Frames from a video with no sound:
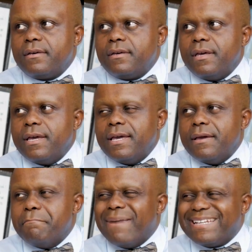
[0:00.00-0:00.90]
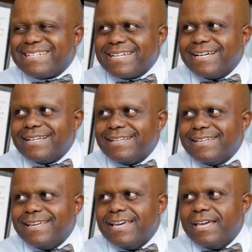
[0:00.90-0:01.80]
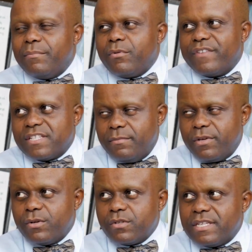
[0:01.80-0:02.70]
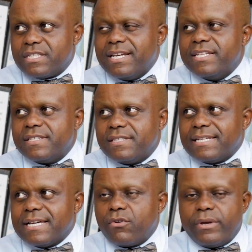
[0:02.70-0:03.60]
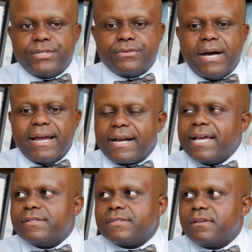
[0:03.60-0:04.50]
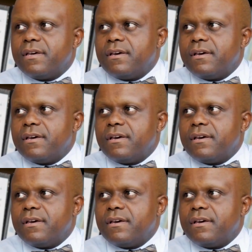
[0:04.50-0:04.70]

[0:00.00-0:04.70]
mantra, obviously because of the challenges that are going to arise